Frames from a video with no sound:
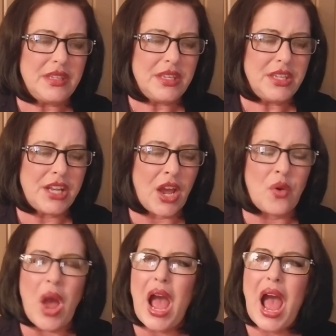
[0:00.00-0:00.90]
you
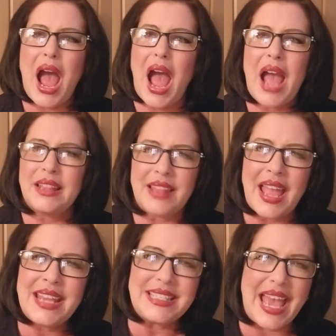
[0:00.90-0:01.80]
know, I
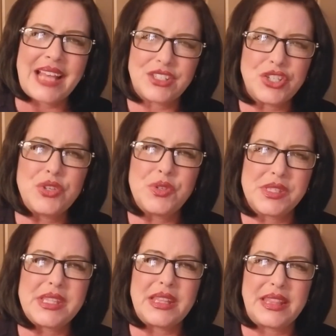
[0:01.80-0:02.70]
like tattoos
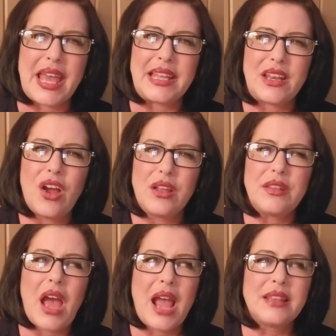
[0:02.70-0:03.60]

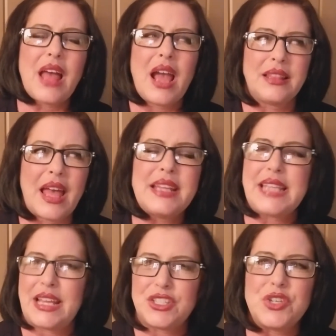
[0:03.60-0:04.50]
I like
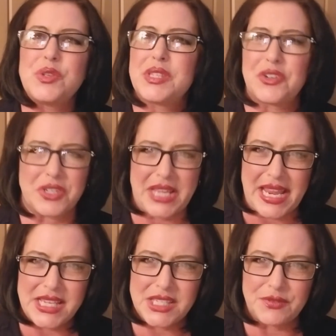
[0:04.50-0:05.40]
tattoos that are
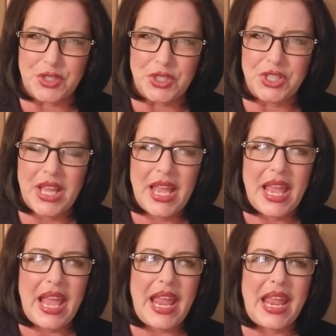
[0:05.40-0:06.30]
tasteful
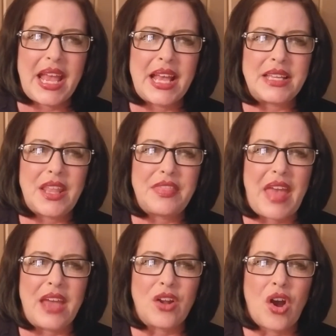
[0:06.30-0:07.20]
and
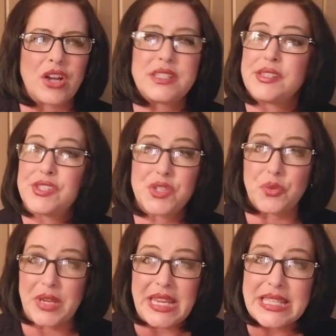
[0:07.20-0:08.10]
that are
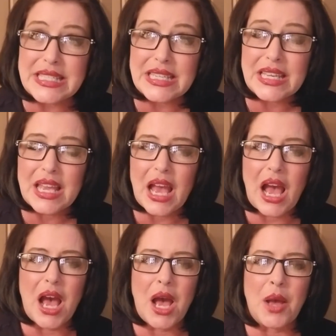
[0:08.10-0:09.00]
discreet.
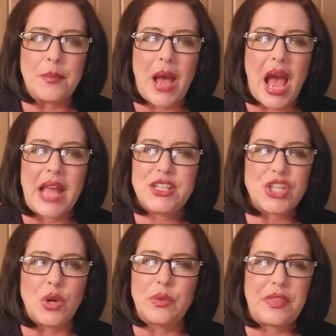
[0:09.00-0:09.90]
I
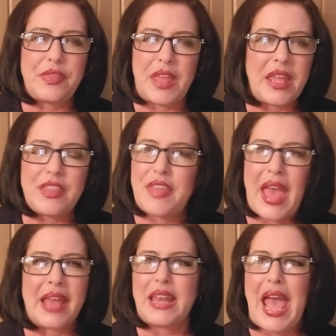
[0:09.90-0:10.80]
don't think
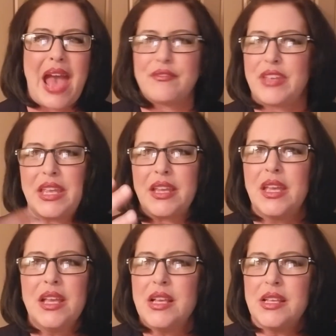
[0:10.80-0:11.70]
that having
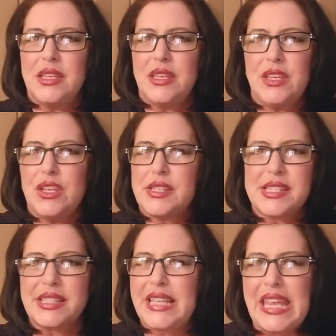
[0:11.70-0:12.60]

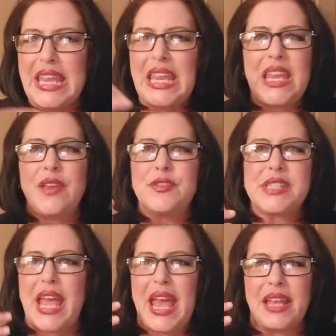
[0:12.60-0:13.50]
sleeves
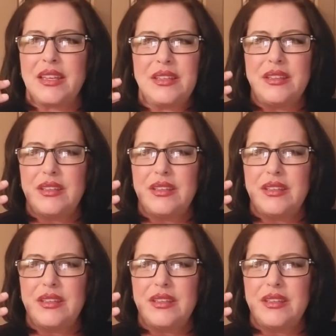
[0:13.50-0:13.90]
and